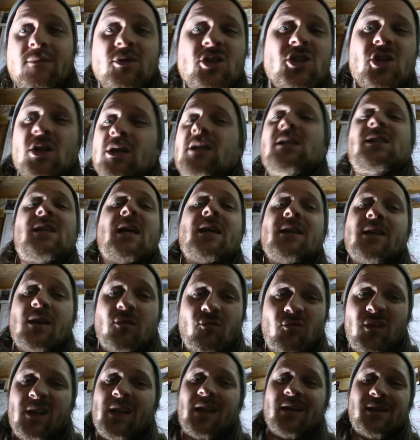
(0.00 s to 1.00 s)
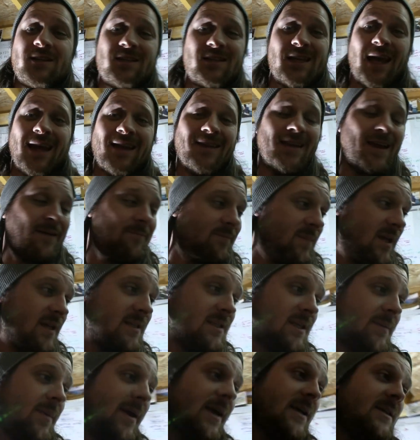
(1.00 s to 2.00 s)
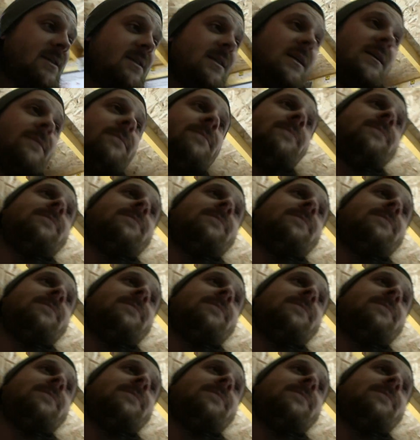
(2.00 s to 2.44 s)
I'm just going to send it. Read it and send it. That's the best thing.